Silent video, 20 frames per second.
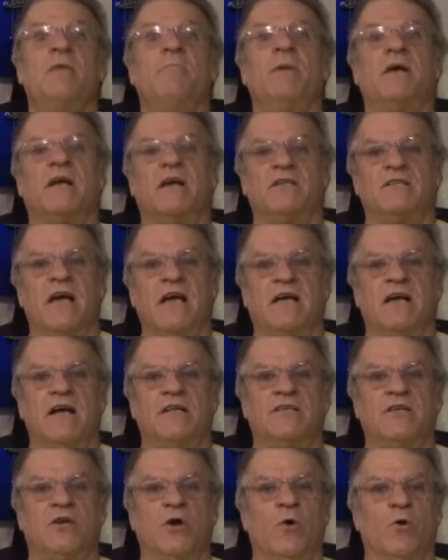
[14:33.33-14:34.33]
because I
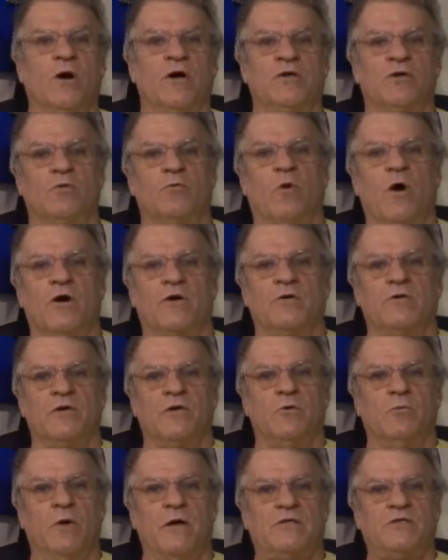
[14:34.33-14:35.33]
got to go underwater
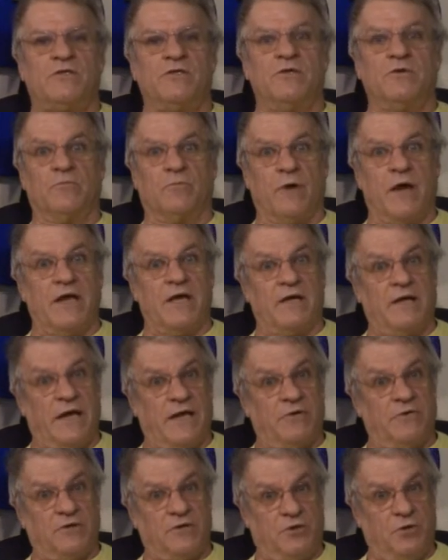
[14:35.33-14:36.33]
in a wetsuit and
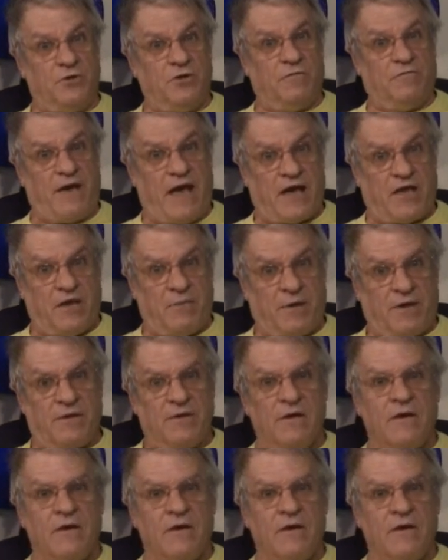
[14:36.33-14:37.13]
regulator and do the vacuuming.